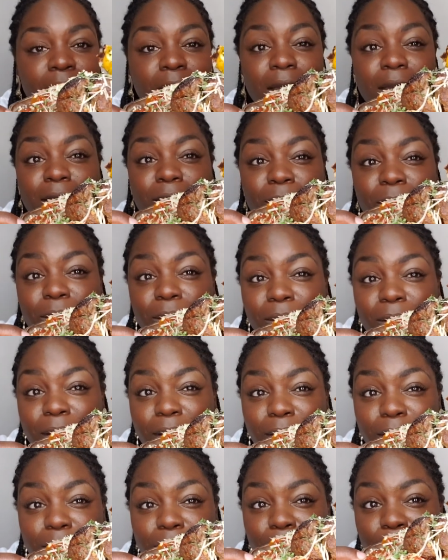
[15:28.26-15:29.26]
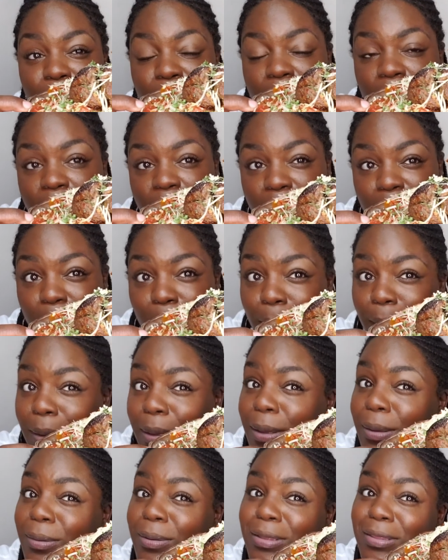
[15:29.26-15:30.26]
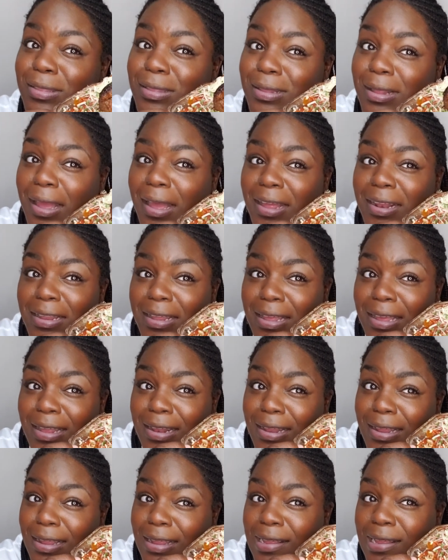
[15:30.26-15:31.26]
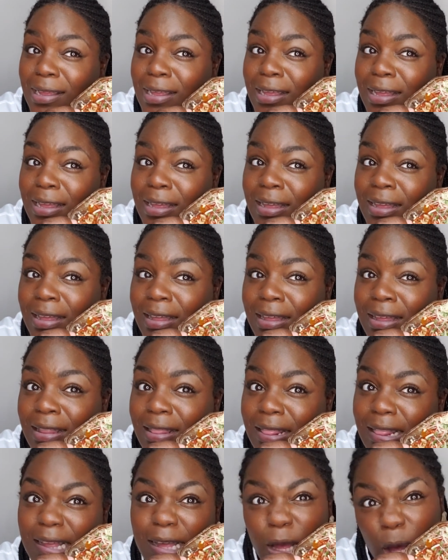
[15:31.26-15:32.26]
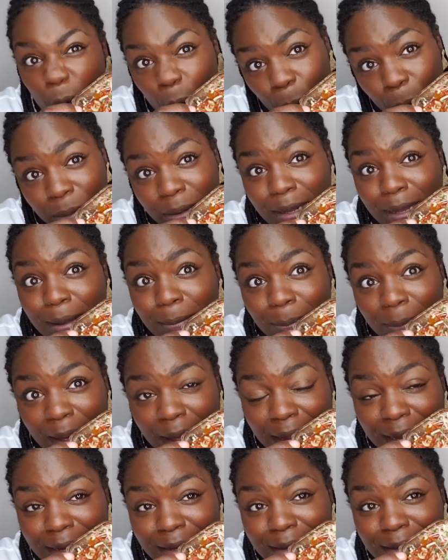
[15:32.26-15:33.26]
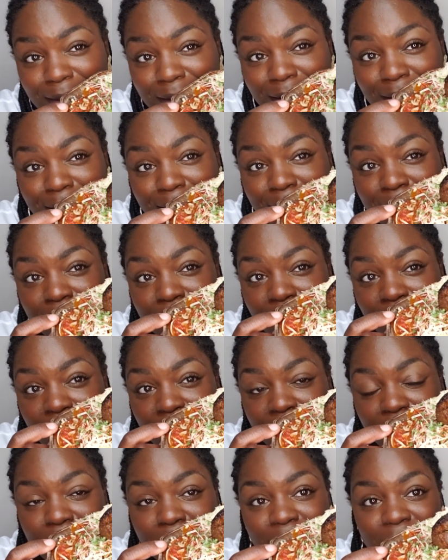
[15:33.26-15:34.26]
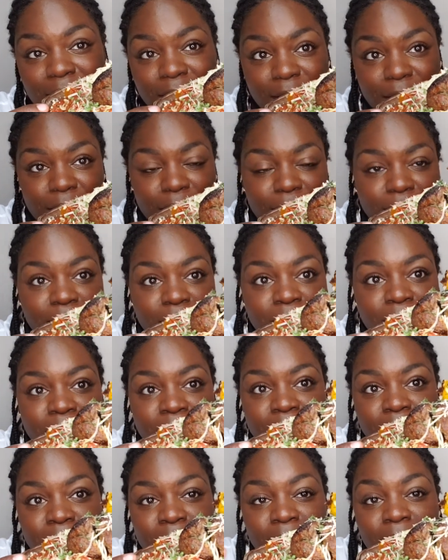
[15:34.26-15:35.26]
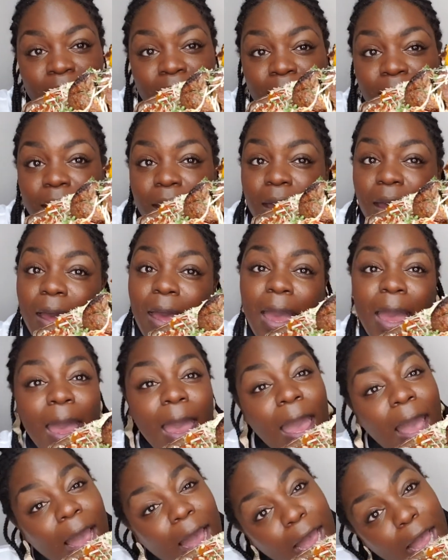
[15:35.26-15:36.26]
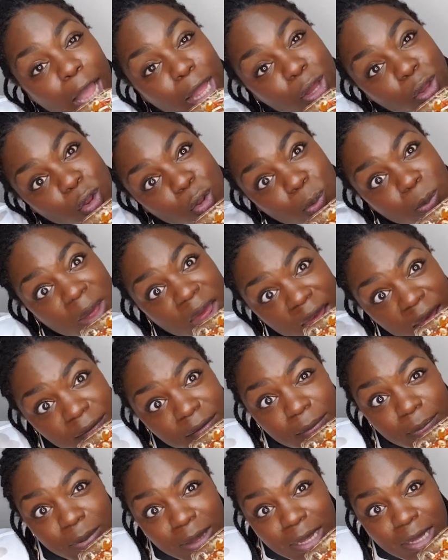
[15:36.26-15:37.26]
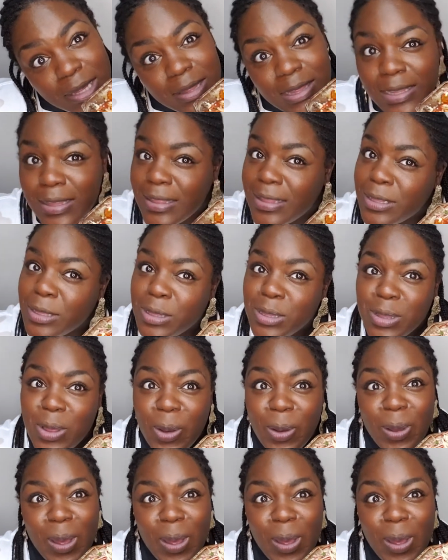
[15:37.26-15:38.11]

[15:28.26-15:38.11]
I know you guys know Chef Mario is not getting the only bite around here. I too have a plate since this is our